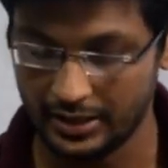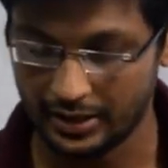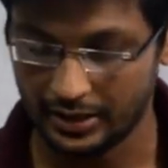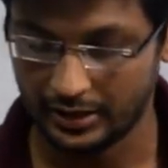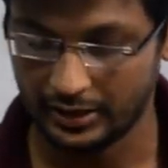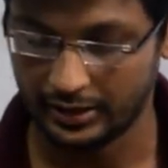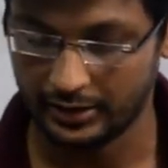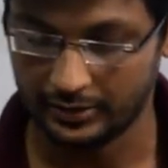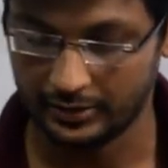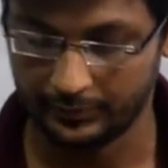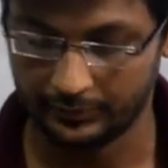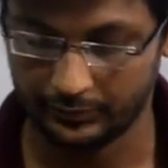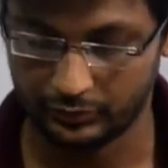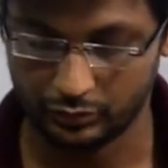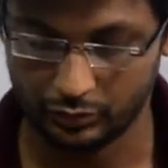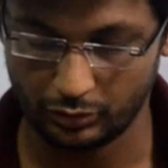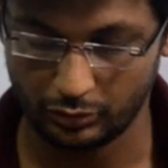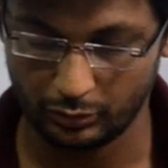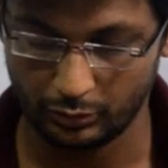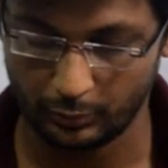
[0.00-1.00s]

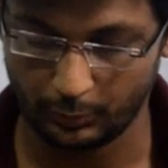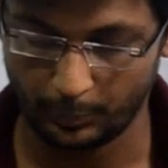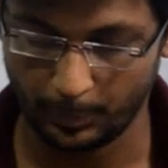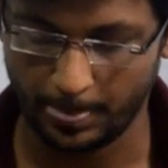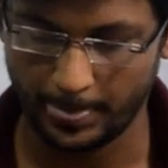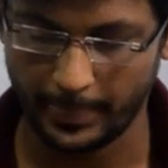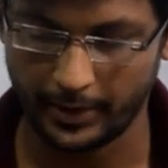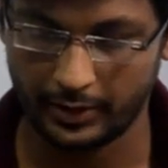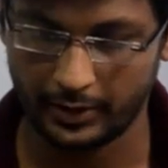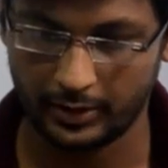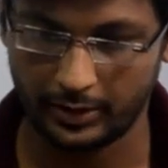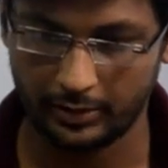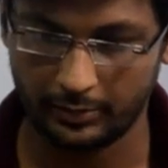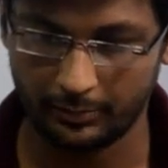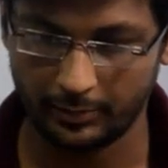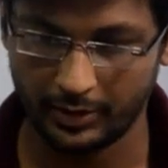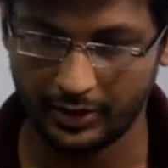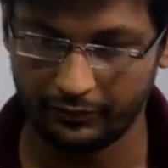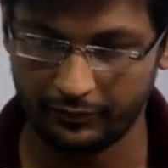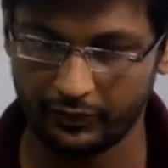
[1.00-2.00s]
So
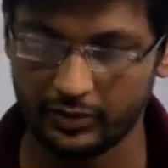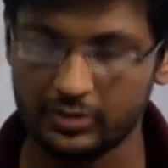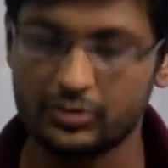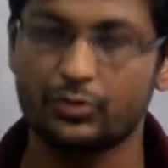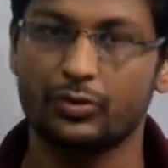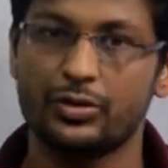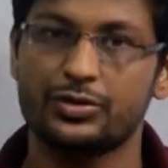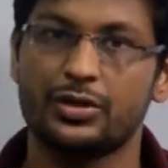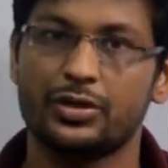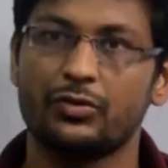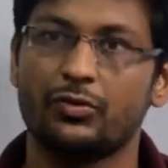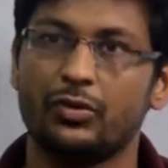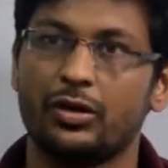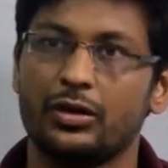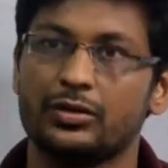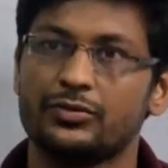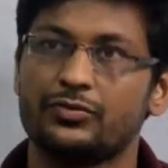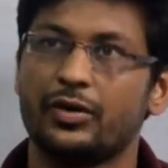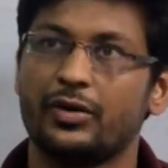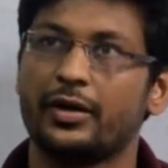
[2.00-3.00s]
my first question
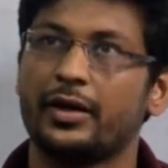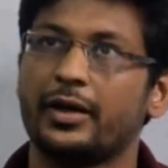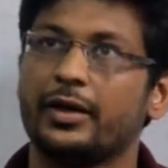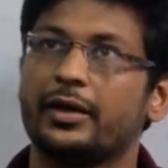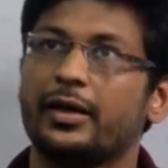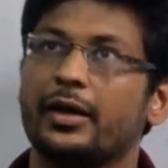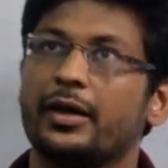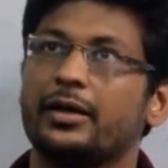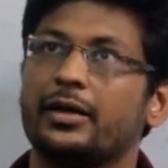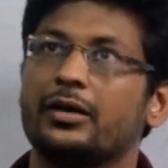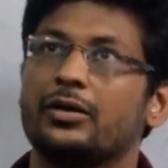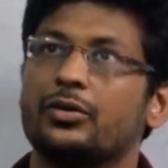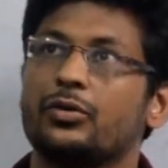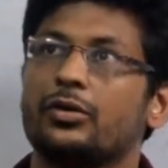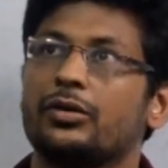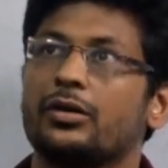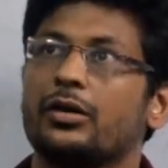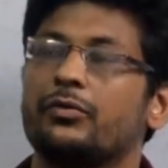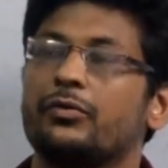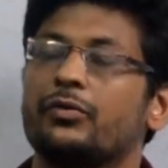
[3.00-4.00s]
was, when I get into
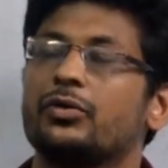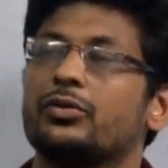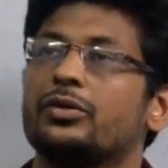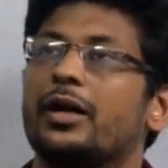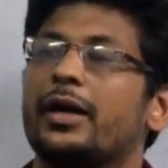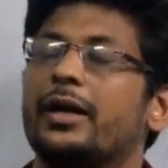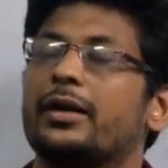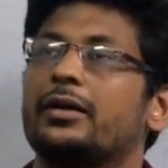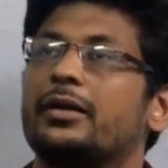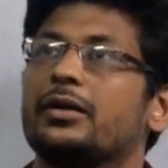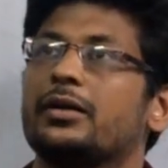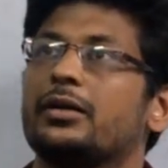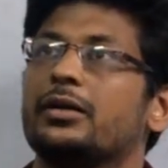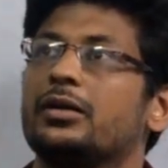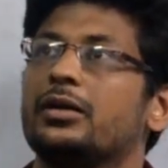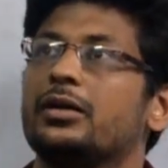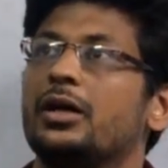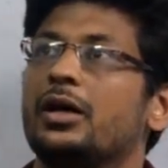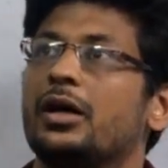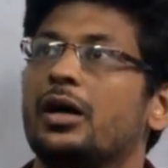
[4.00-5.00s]
interview, that
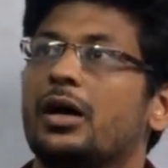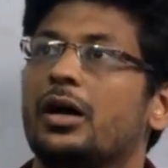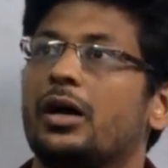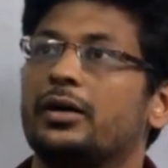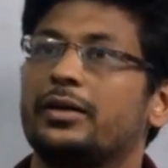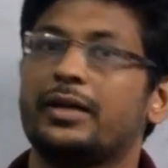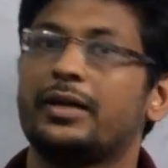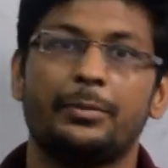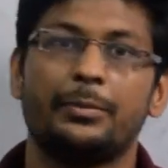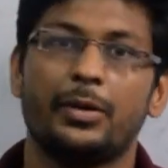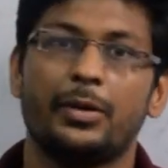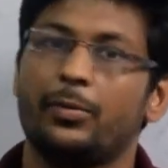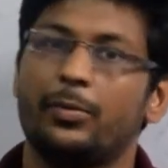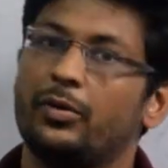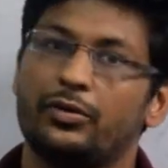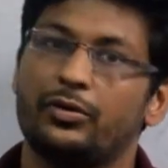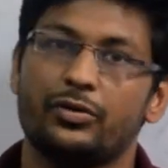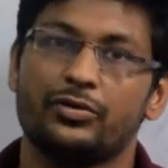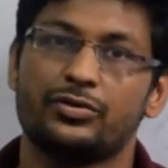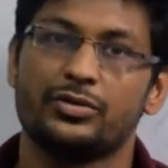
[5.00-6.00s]
tell me
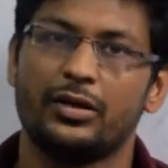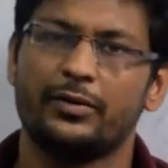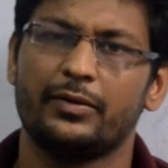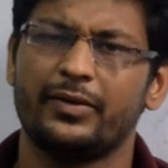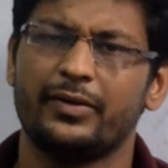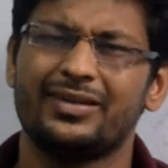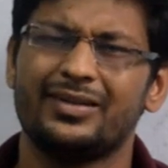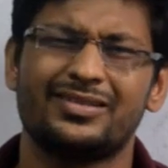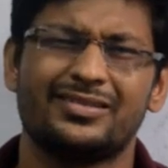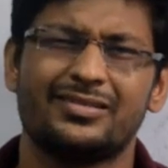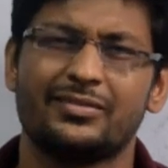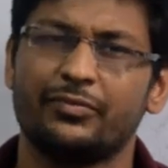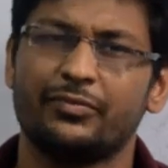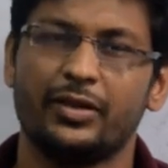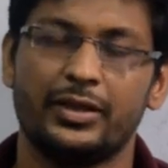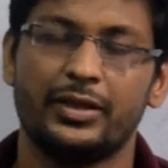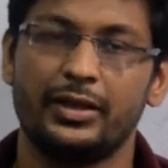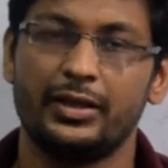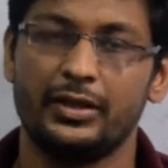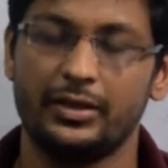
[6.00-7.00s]
about yourself. It's
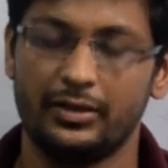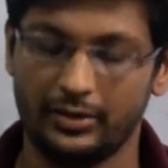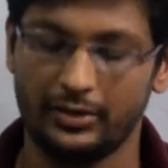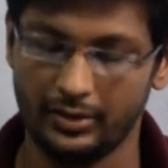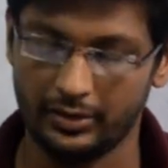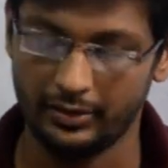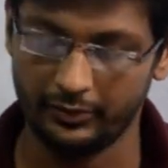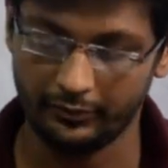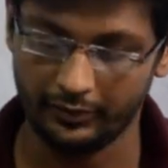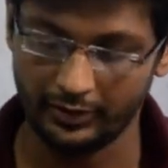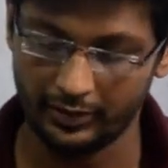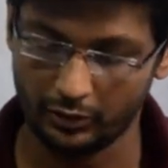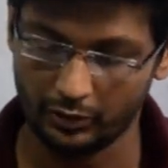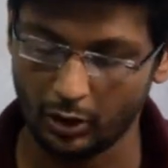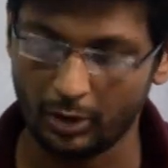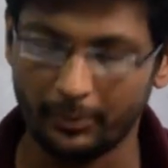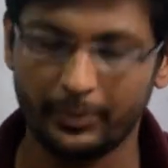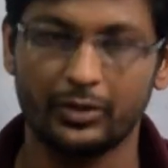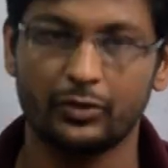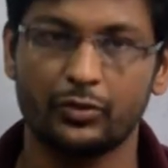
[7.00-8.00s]
very
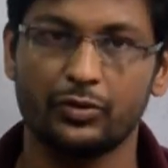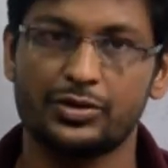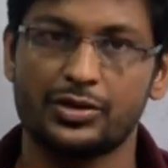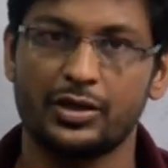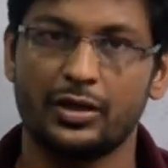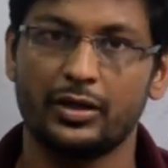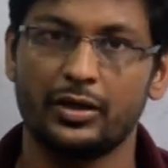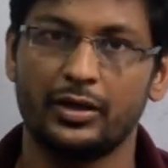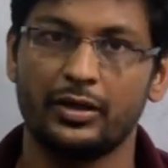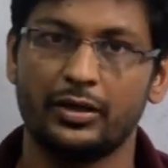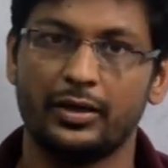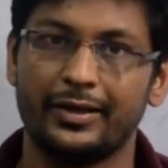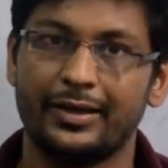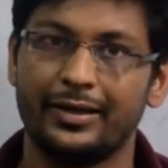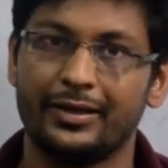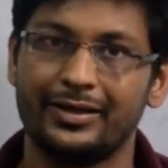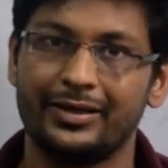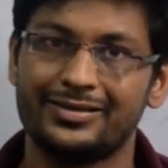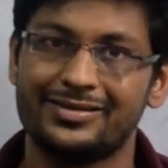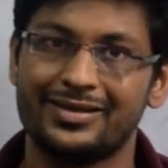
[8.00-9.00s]
common question in
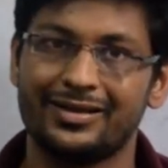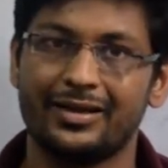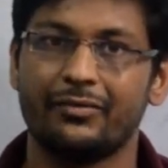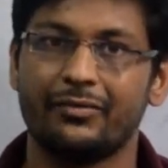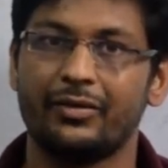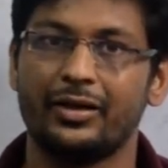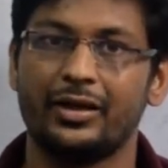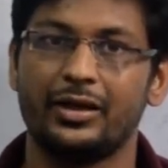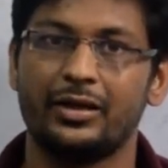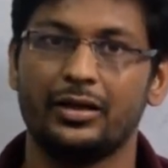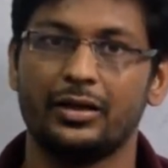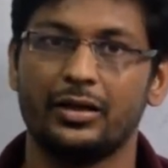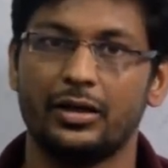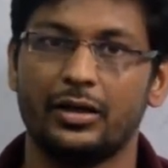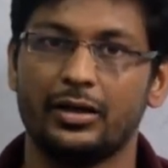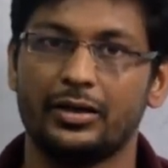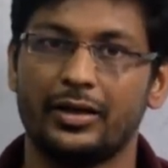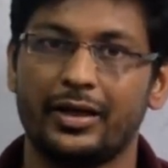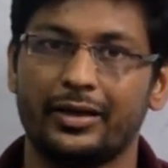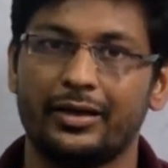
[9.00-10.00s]
each and every
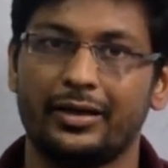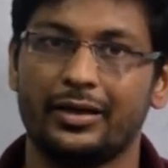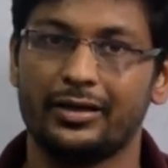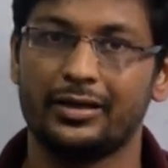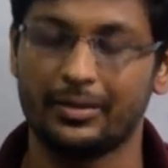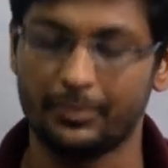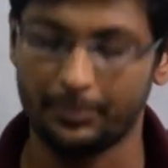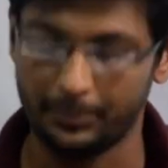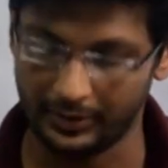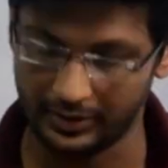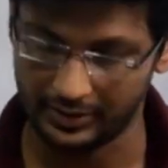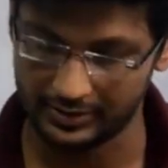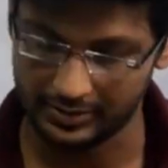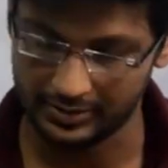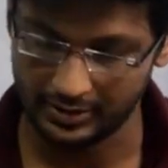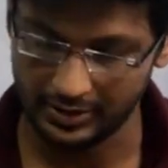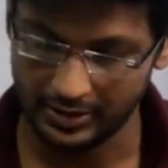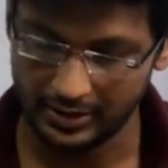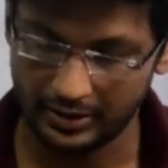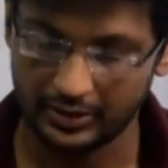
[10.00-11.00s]
technical companies.
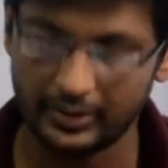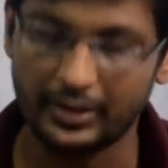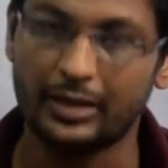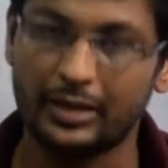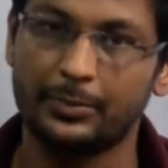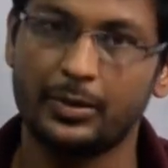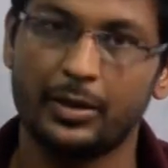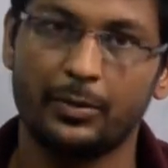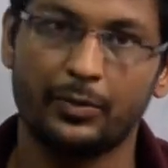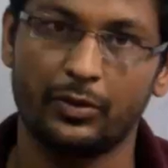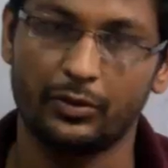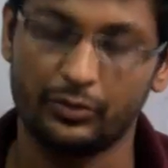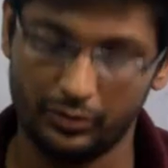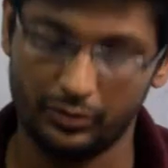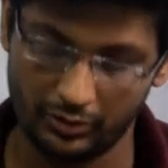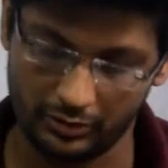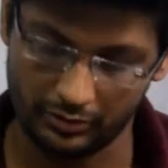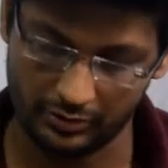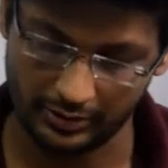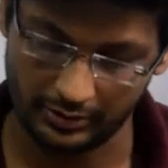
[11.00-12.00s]
Tell me about
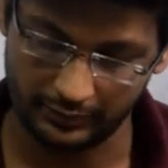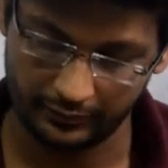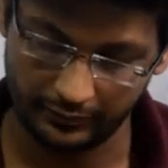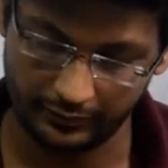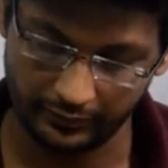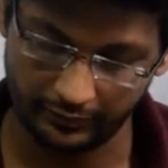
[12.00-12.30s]
yourself.